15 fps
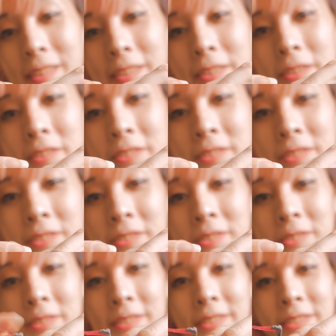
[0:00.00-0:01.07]

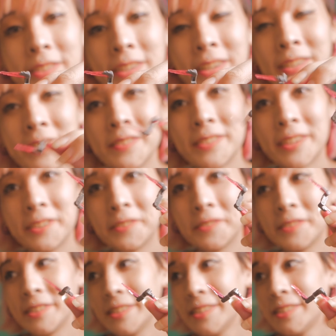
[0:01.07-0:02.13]
the negative side of
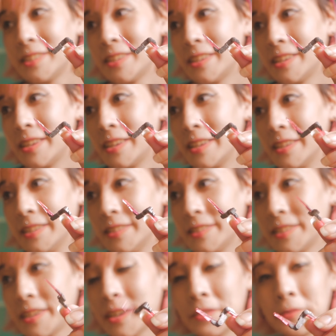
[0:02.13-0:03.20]
this is
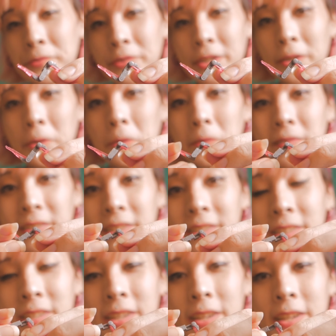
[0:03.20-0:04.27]
they can't really hold
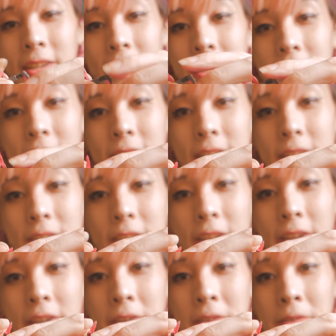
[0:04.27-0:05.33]
it.
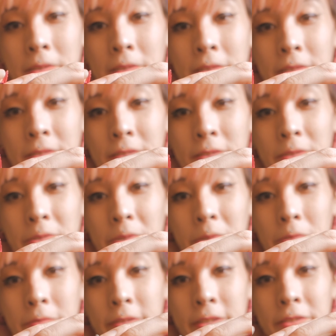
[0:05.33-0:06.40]

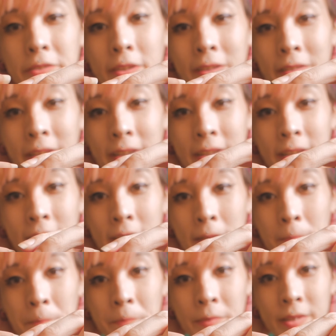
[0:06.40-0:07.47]
So unless you have like
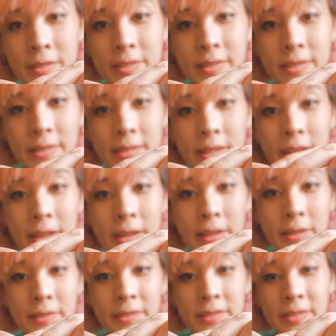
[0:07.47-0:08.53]
a
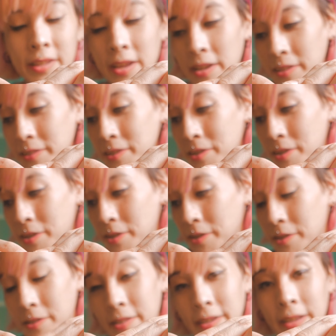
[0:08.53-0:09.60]
stand
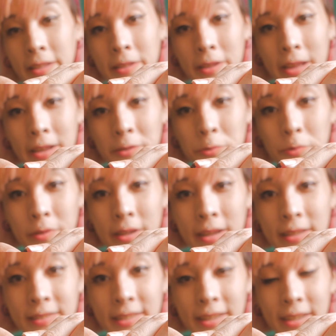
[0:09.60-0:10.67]
that can actually
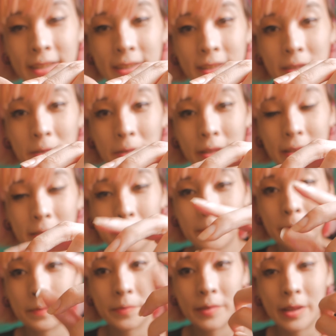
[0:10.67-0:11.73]
has like a
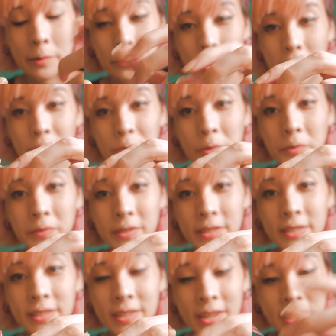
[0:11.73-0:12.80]
way to hold
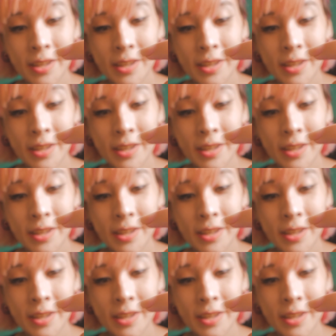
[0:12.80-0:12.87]
this,